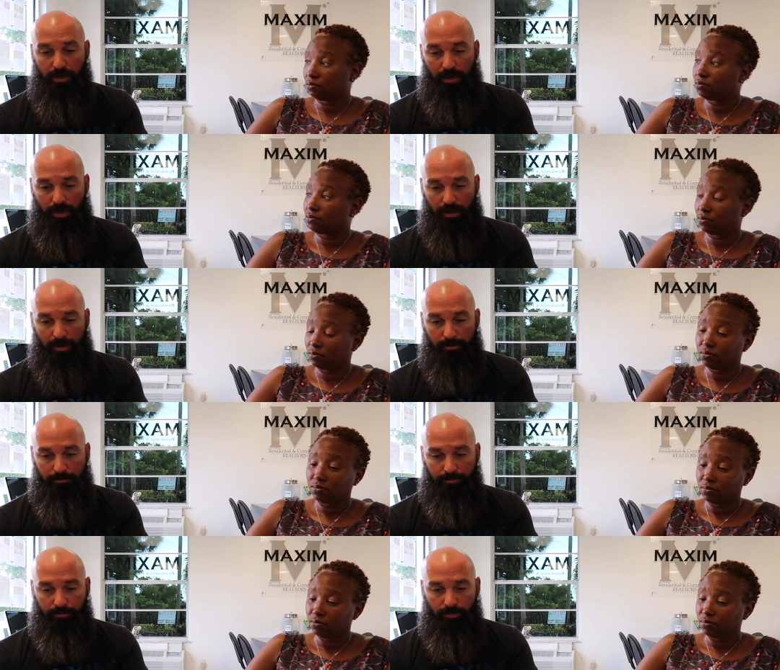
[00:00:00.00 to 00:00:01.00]

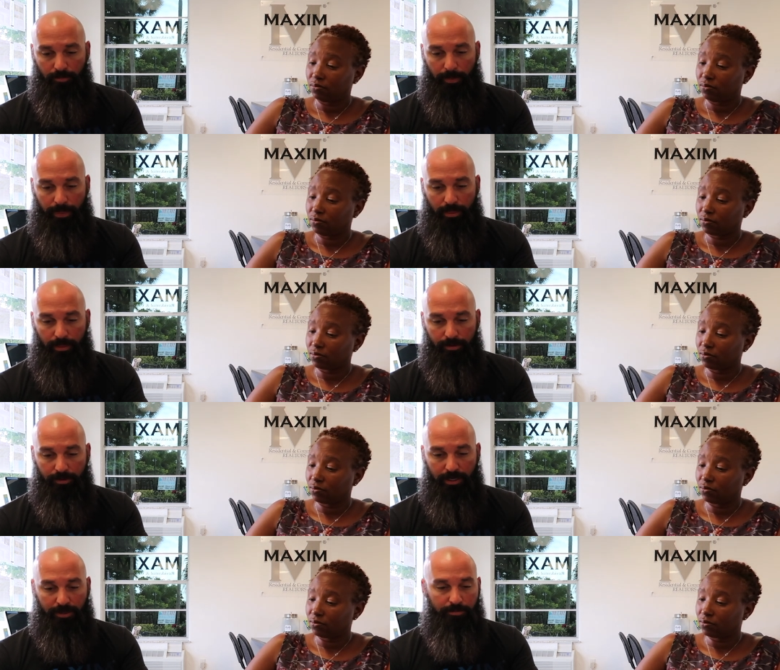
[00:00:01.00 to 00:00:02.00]
Speaker 1: Um,
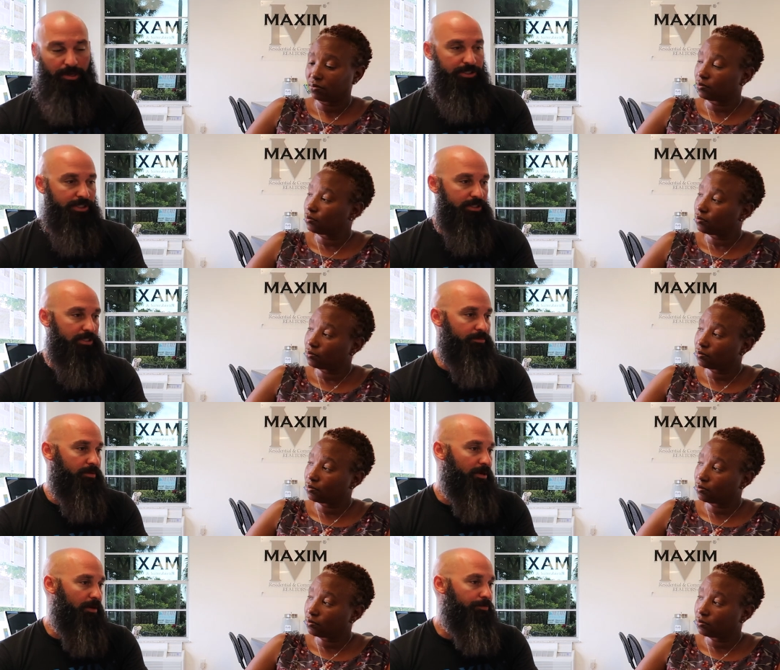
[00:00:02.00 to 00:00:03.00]
now you mentioned
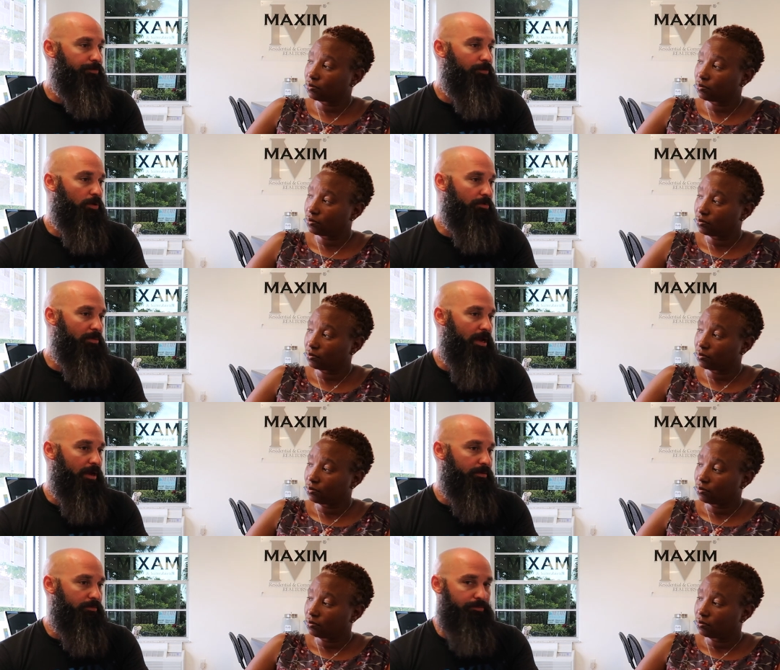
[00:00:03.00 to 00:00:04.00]
something about
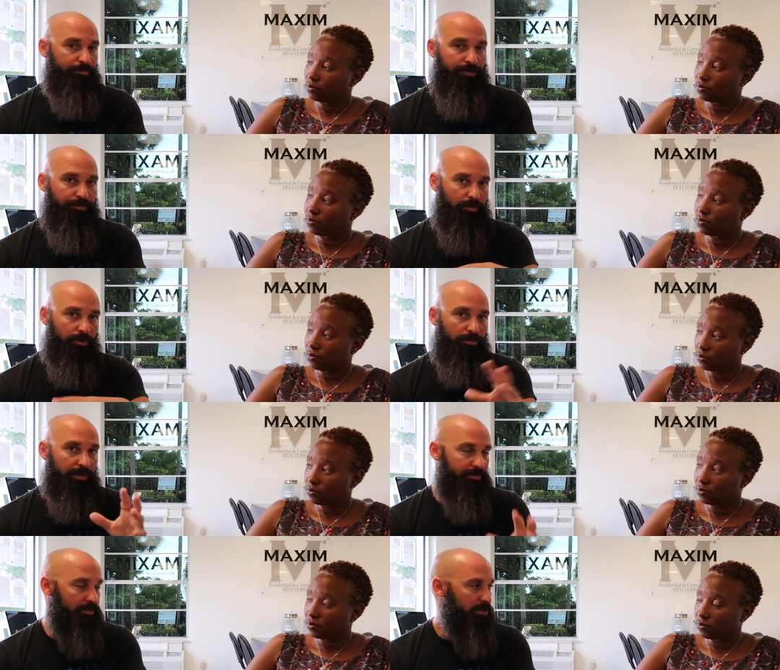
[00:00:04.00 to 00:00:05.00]
format before
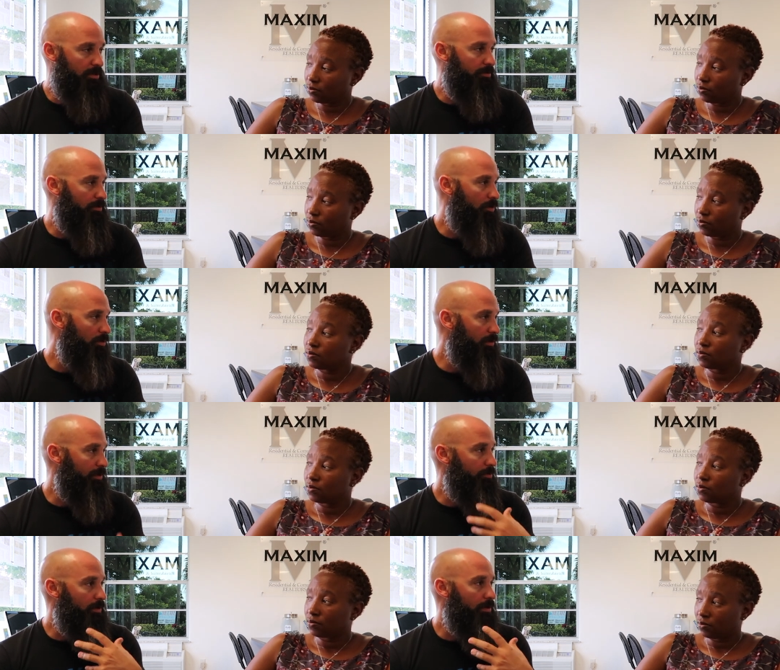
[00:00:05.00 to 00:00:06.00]
we even started
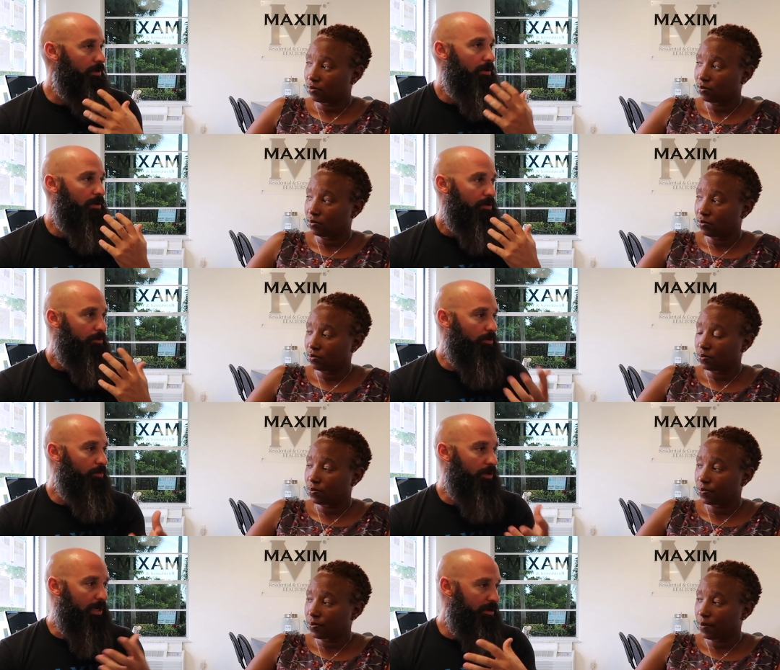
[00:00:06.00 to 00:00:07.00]
recording. What,
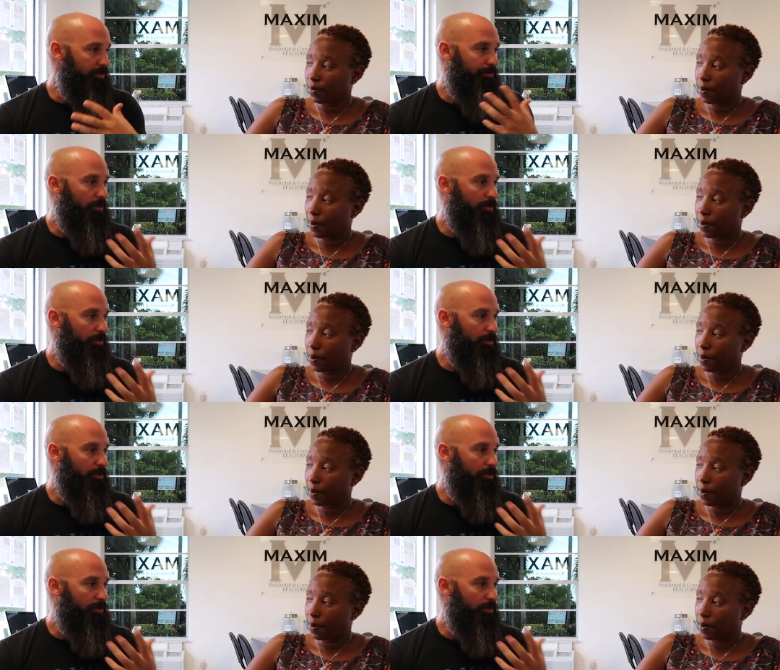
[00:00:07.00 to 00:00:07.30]
what, what kind of